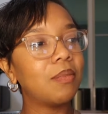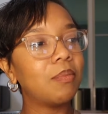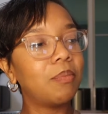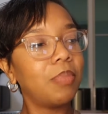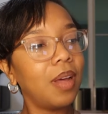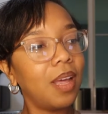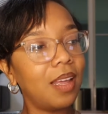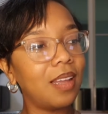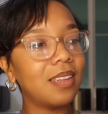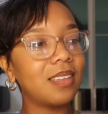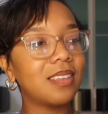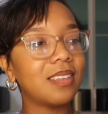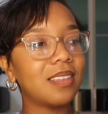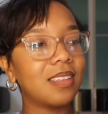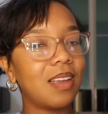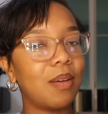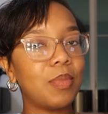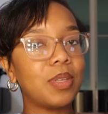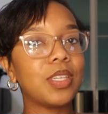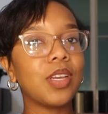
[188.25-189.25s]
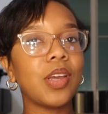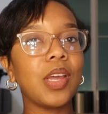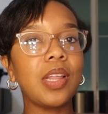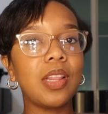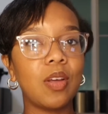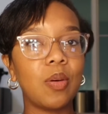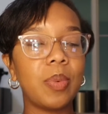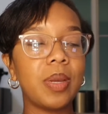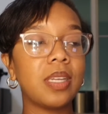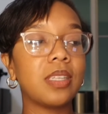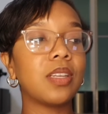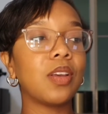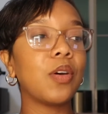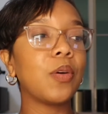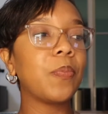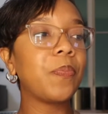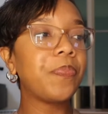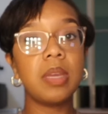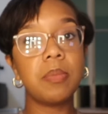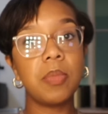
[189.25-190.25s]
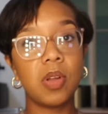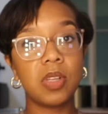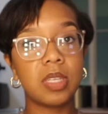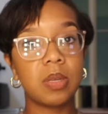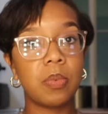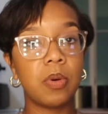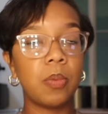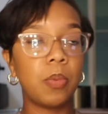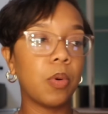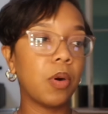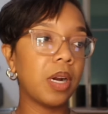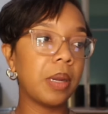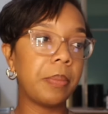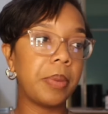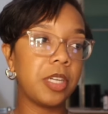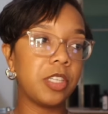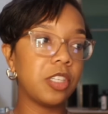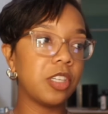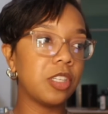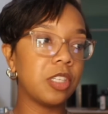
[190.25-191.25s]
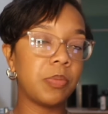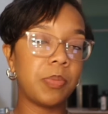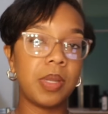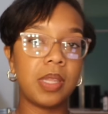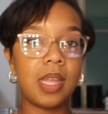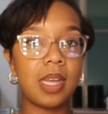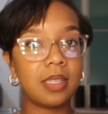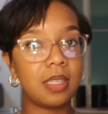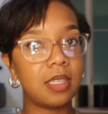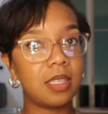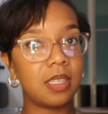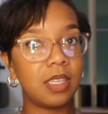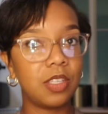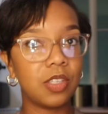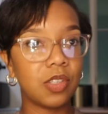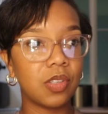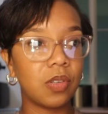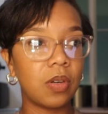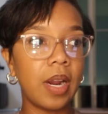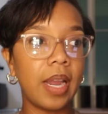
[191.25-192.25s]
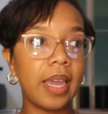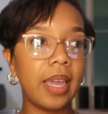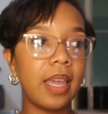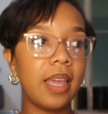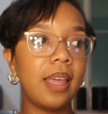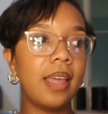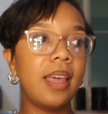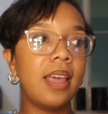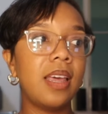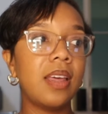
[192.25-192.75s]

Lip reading: but I'm gonna tell you a little bit. So you need multiple pouring pitchers, but that's essential, right?